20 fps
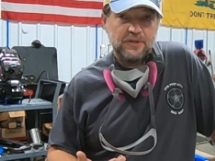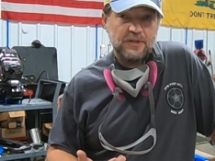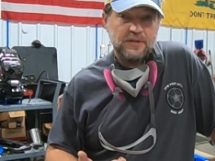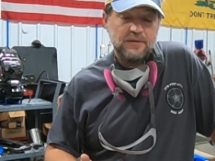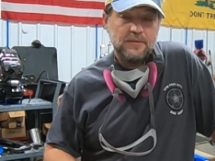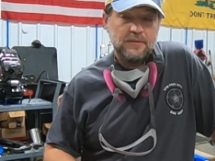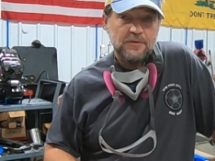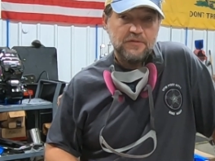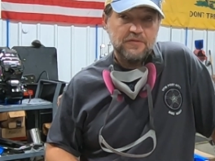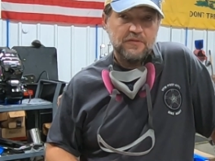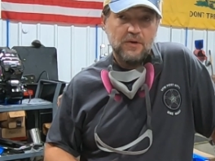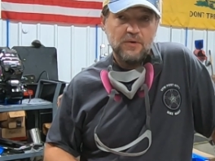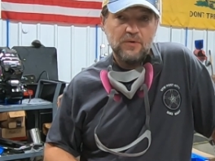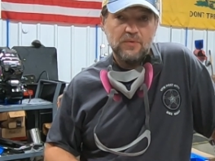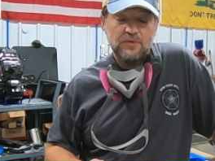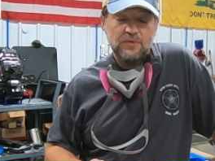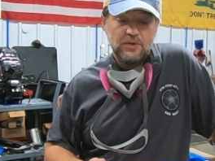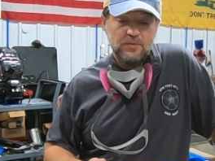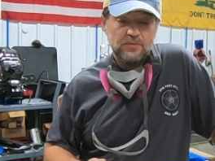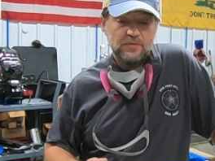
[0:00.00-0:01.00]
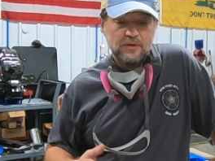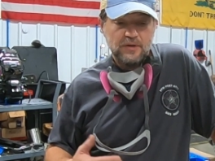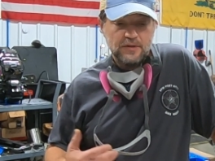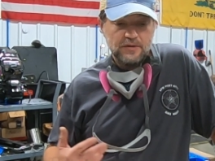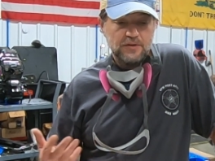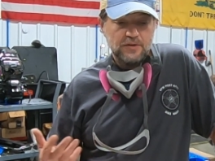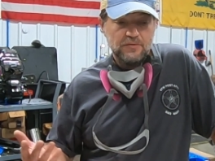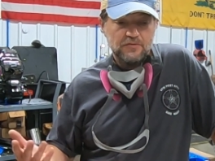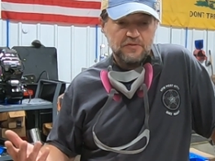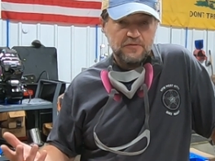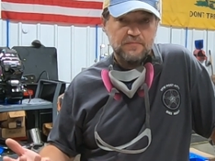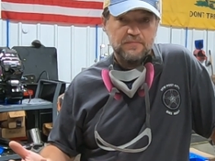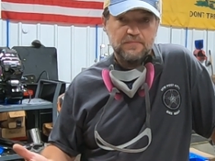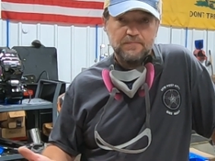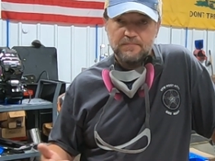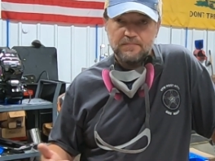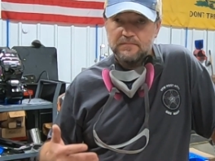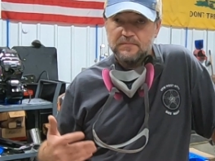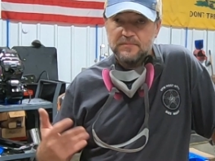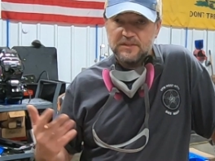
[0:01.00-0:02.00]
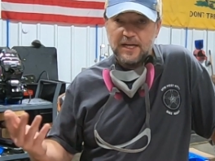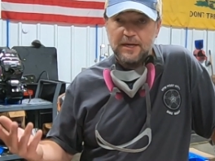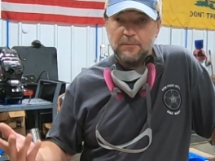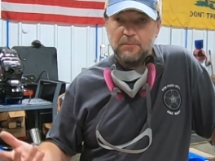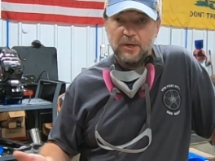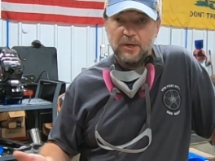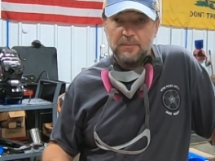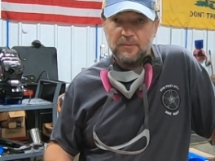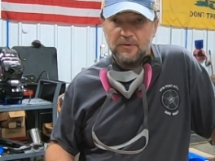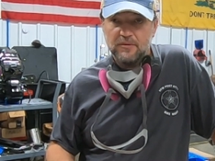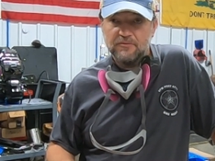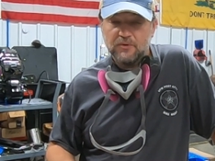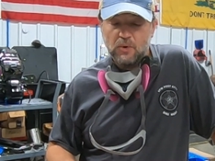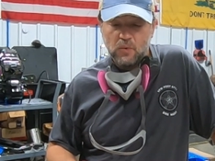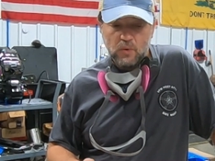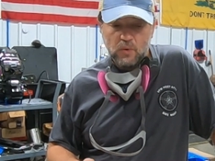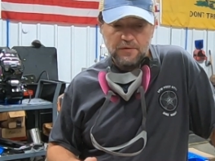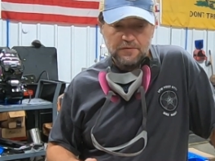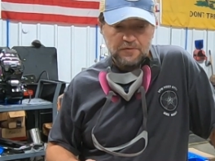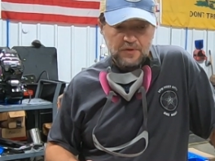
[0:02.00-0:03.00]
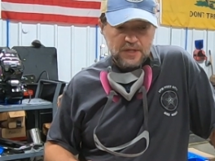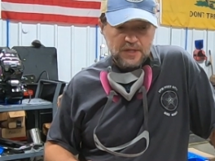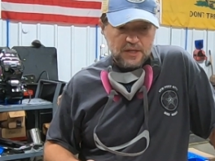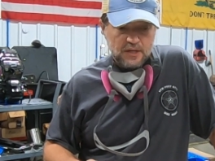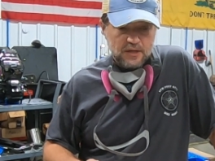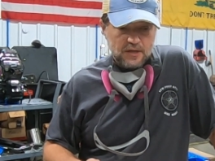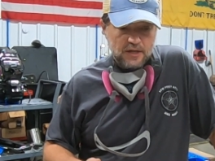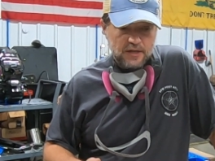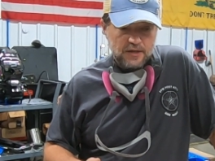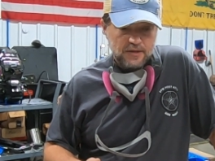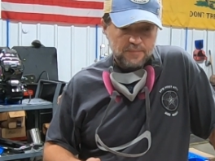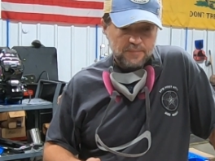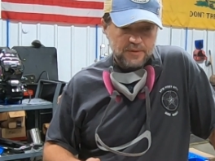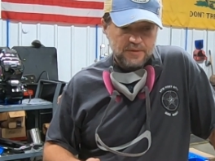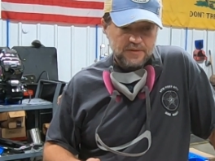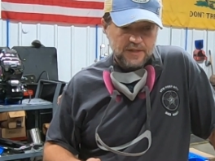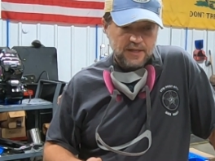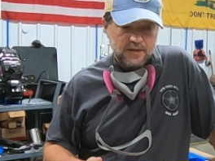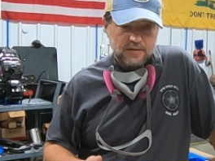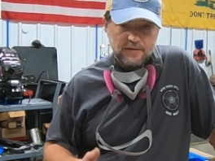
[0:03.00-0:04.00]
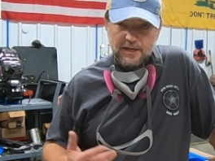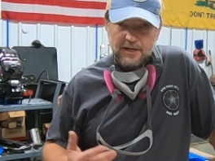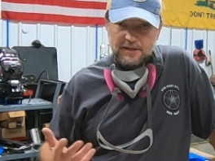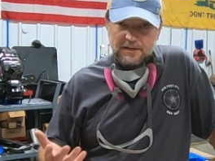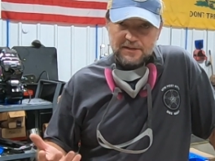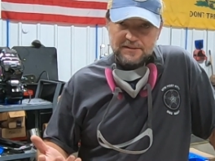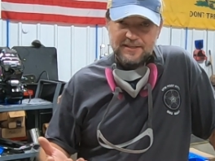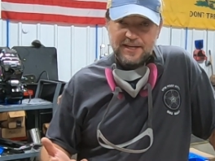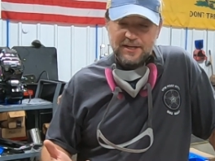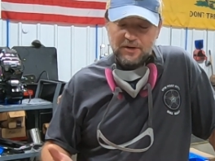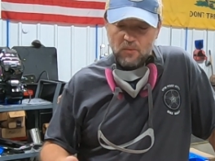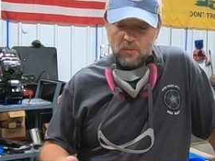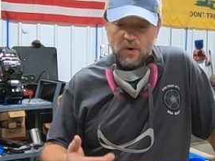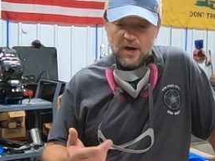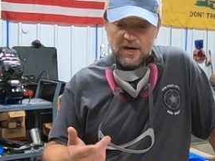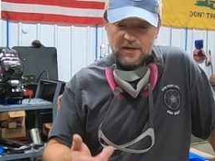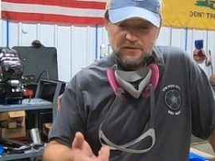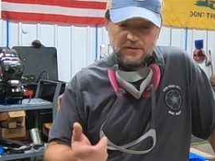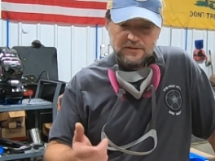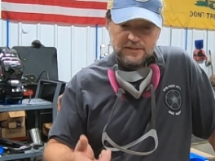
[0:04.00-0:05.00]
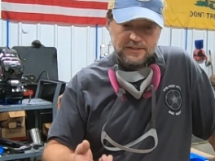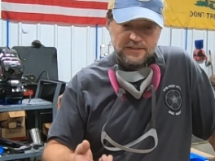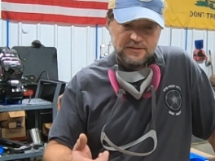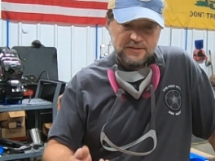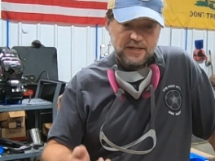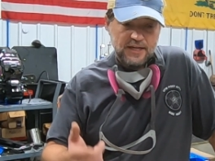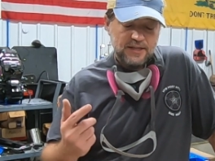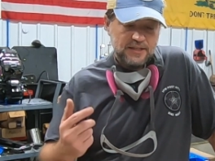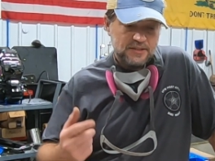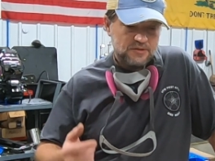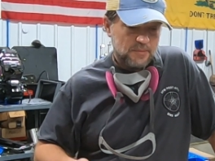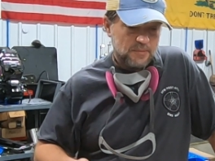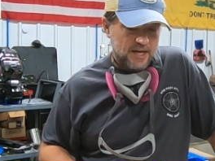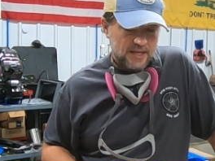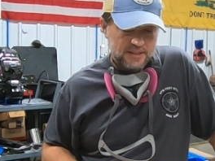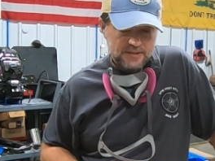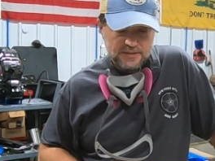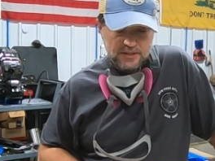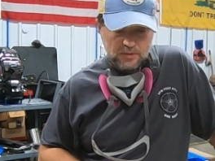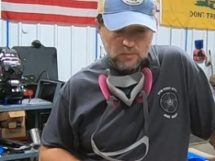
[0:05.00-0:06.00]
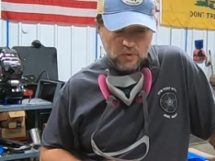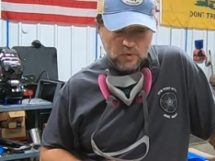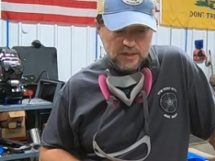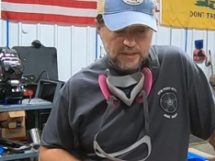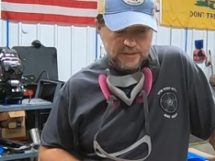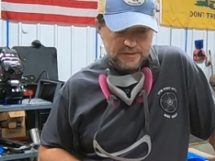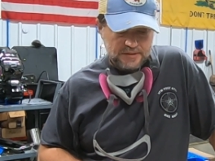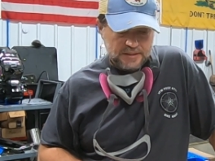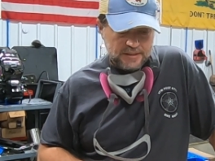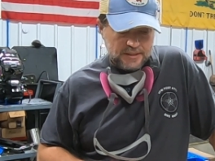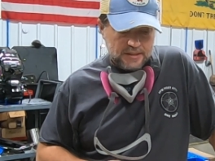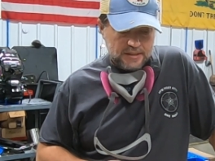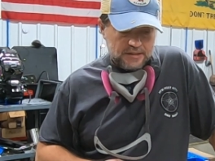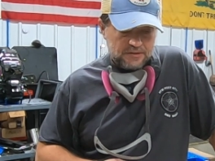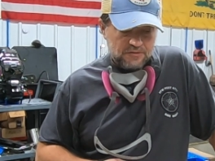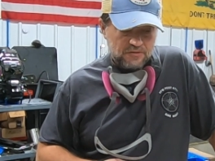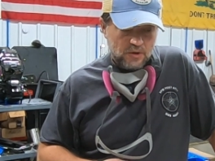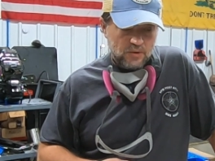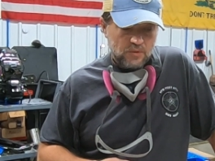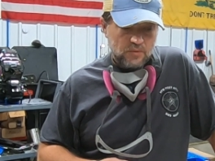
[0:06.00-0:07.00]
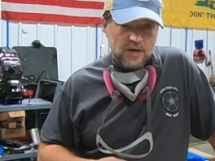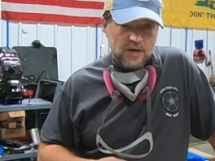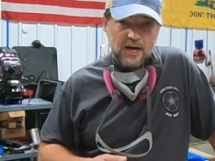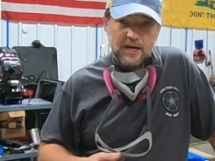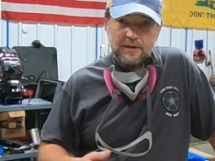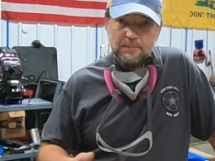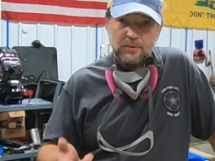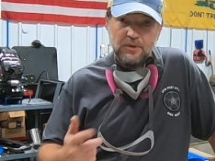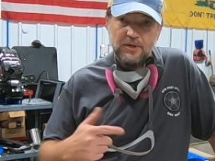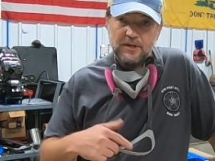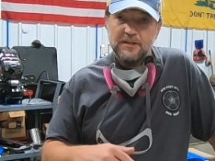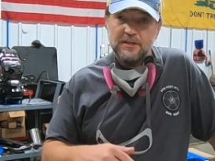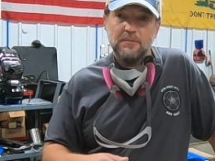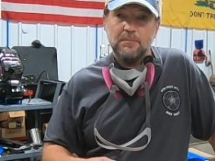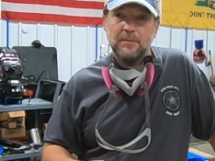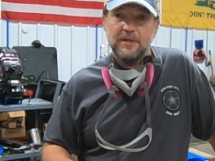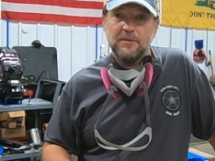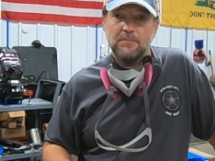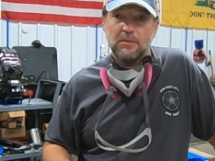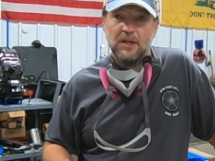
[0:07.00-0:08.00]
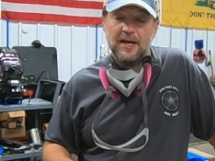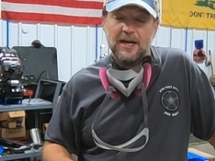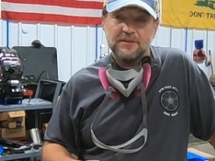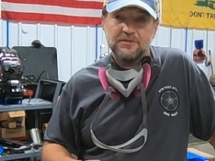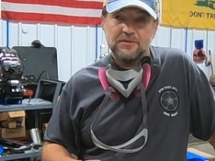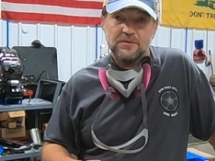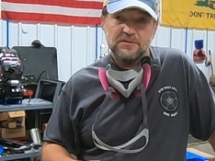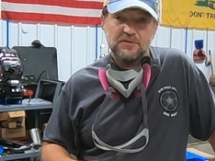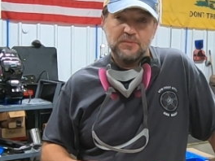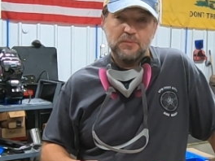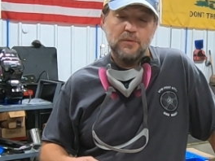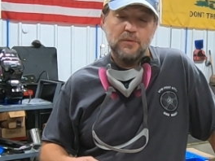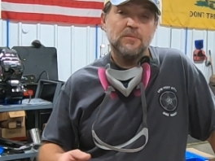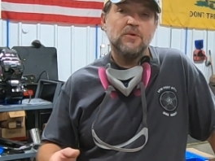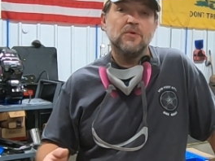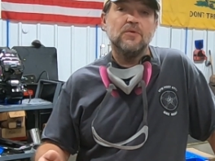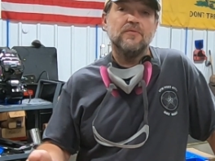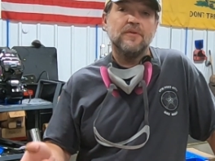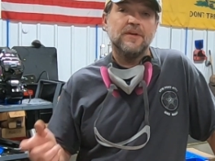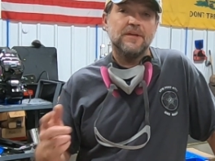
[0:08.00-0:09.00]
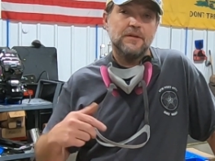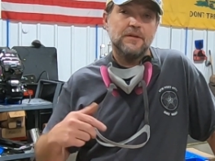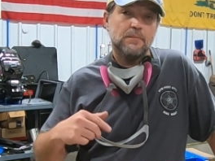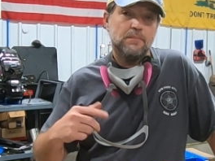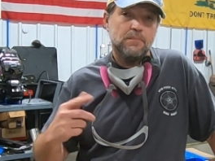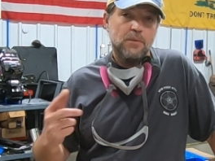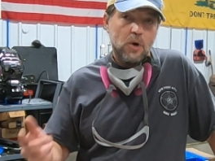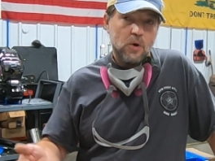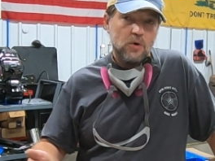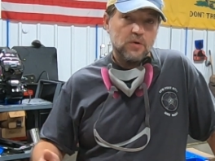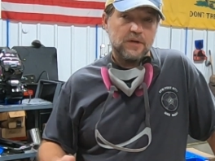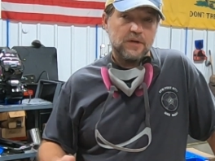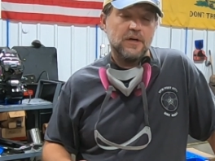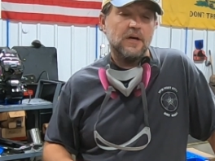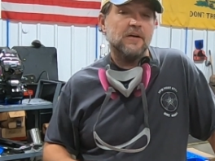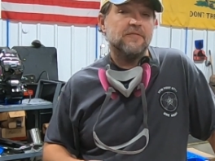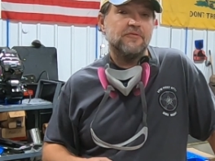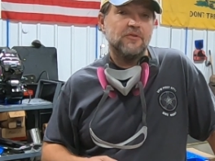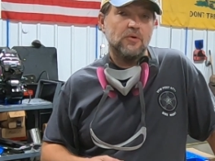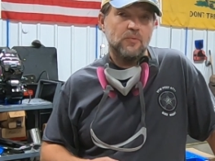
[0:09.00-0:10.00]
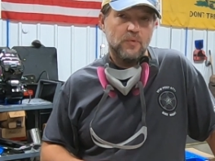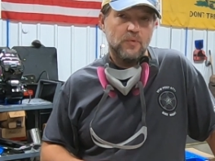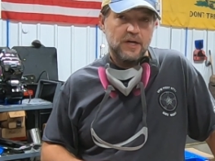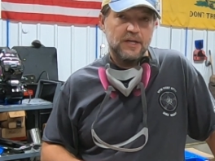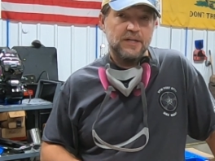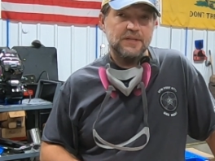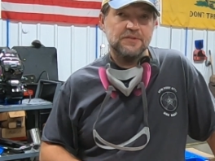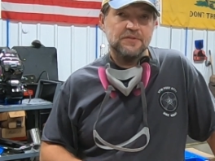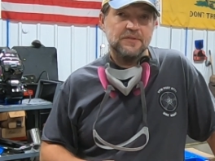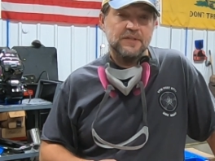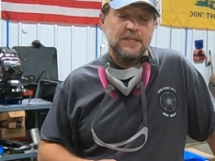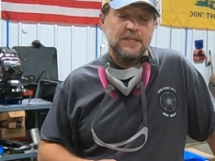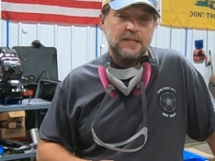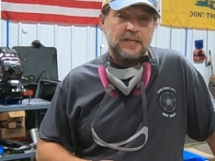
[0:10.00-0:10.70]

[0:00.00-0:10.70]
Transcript: it. So you could use sandpaper, of course, uh, but that, that could take a while on this tank as bad as it was. So I put it in the bead blaster to remove the bulk of the rust.